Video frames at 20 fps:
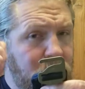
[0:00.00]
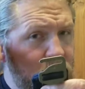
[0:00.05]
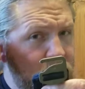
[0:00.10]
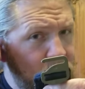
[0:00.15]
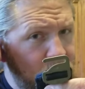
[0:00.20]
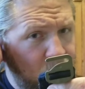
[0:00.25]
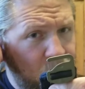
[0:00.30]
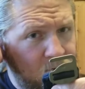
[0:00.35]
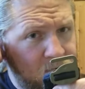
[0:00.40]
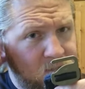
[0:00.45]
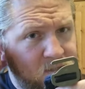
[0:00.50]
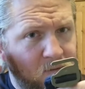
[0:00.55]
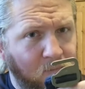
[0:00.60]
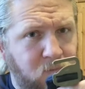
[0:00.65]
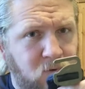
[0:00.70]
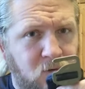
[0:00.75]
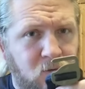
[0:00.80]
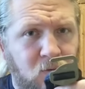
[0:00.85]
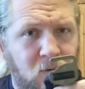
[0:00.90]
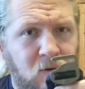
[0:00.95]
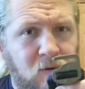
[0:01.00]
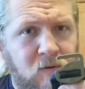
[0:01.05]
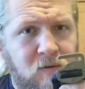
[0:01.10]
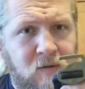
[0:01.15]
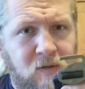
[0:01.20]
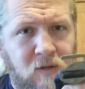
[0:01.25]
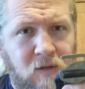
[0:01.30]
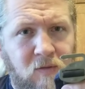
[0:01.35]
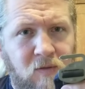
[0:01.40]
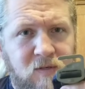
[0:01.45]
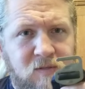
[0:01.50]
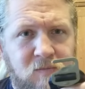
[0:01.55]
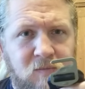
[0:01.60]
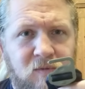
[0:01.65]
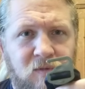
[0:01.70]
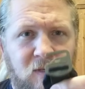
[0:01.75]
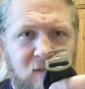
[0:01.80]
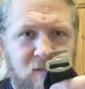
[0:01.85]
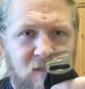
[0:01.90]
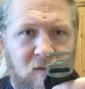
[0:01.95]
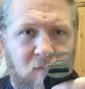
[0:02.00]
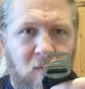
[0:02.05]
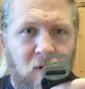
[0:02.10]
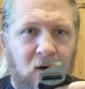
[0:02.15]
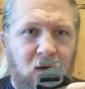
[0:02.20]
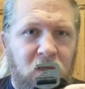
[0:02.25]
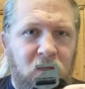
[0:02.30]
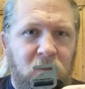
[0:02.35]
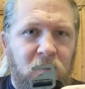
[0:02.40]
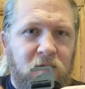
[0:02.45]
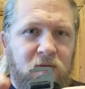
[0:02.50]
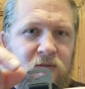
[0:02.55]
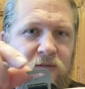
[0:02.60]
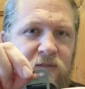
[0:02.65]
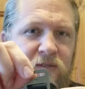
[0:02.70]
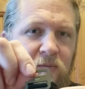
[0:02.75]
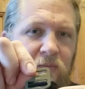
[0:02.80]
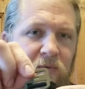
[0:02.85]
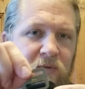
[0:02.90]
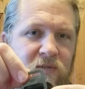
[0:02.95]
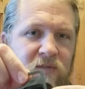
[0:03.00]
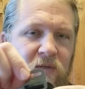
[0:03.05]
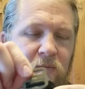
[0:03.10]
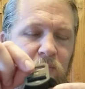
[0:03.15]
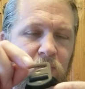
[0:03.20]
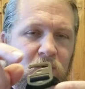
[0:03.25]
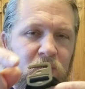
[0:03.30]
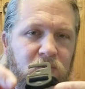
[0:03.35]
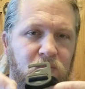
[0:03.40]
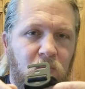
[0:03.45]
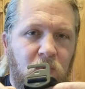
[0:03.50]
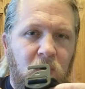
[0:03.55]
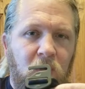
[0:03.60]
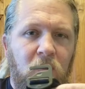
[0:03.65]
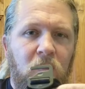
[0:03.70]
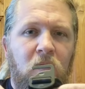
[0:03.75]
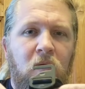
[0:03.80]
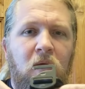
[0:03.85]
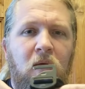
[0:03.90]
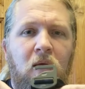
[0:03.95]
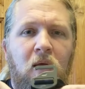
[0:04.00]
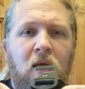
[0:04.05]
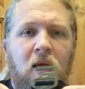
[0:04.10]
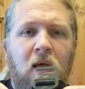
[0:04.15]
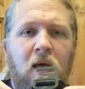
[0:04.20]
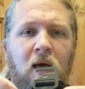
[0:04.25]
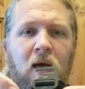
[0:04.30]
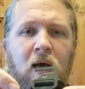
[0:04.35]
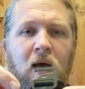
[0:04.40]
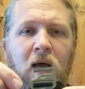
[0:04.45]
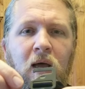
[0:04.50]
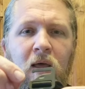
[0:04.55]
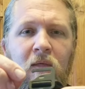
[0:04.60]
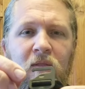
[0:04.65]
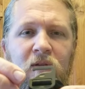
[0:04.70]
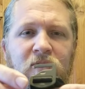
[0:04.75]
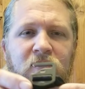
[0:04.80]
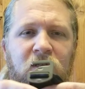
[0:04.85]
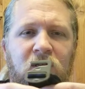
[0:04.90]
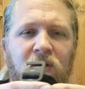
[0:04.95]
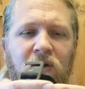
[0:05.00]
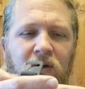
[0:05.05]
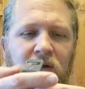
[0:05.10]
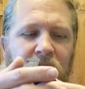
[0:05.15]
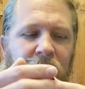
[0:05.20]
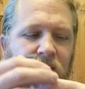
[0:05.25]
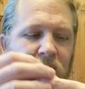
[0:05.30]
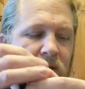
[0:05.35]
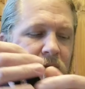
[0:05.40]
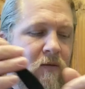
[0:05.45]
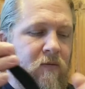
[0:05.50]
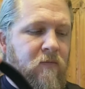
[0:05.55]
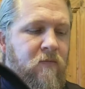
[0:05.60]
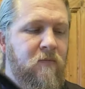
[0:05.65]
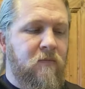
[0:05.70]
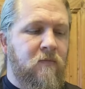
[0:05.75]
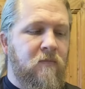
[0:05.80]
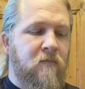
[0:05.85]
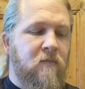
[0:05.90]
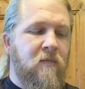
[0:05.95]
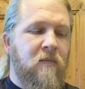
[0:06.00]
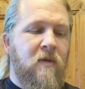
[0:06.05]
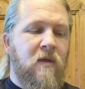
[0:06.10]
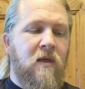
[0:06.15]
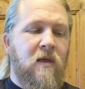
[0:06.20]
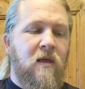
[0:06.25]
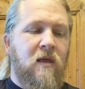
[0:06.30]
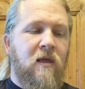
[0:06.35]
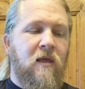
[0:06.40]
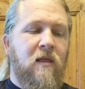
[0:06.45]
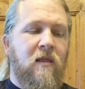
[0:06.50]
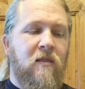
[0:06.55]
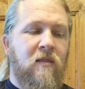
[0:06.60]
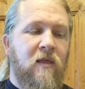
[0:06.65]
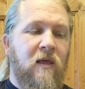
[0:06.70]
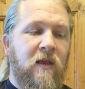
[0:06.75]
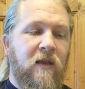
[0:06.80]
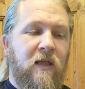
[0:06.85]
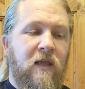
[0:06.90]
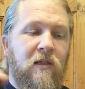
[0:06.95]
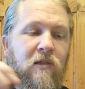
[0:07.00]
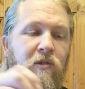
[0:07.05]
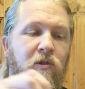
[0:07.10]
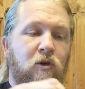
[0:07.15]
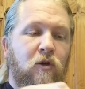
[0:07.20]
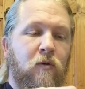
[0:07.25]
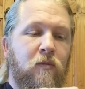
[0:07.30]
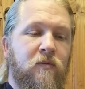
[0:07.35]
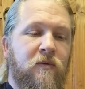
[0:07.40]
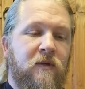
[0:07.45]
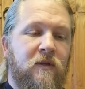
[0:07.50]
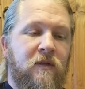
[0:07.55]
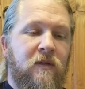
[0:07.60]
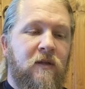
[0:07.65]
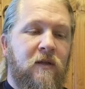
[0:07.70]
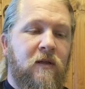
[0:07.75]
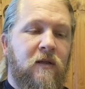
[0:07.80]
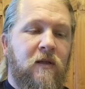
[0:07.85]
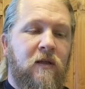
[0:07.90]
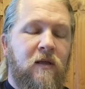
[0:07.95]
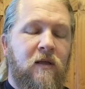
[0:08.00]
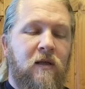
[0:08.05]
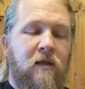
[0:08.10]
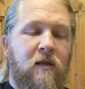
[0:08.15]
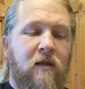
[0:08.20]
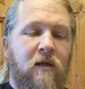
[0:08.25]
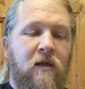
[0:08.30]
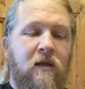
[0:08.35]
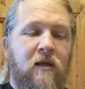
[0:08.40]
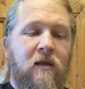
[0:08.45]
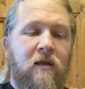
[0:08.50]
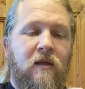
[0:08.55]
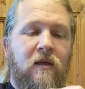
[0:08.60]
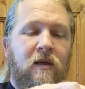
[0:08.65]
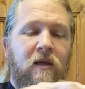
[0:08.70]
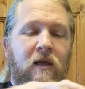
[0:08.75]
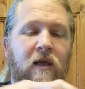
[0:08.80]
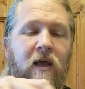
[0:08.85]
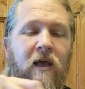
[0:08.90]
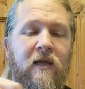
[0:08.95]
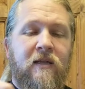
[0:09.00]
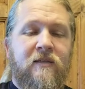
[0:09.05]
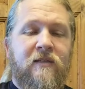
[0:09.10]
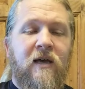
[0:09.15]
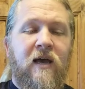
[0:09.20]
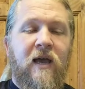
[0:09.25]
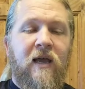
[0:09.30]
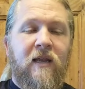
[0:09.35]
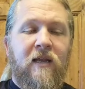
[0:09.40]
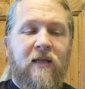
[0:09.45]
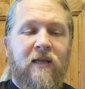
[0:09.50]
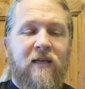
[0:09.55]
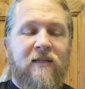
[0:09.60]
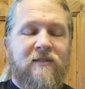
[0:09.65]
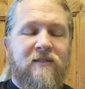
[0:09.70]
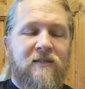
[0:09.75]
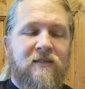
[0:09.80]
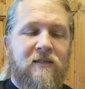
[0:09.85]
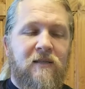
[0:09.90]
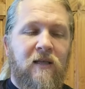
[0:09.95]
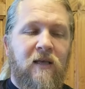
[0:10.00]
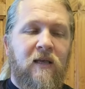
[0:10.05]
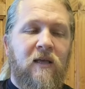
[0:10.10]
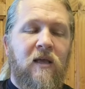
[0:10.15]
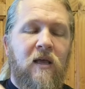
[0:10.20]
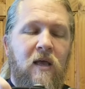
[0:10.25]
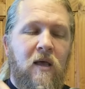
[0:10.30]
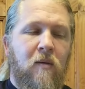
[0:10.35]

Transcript: Very similar to it. There's some slings on the market using something similar as well. And the G-hook can then get looped and tightened against the sling.